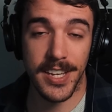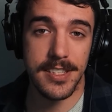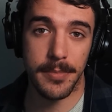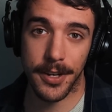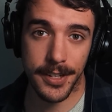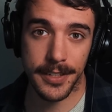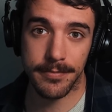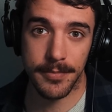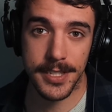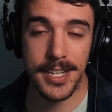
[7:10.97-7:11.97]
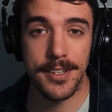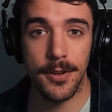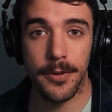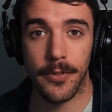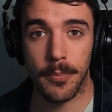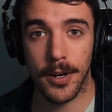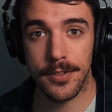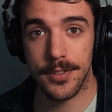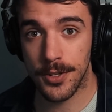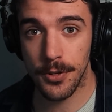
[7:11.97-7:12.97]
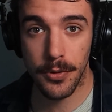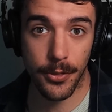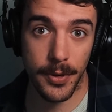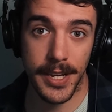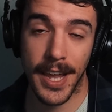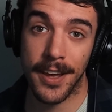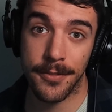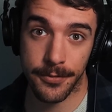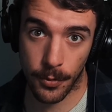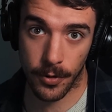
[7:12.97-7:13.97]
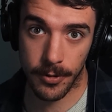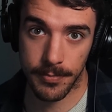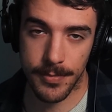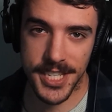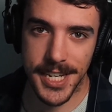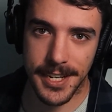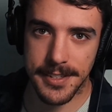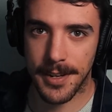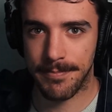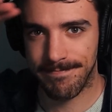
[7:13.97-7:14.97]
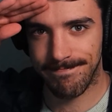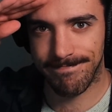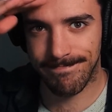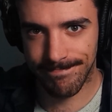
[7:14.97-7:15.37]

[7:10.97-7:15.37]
That's about it. Stay tuned for parts 2, 3, and 4. See you next time.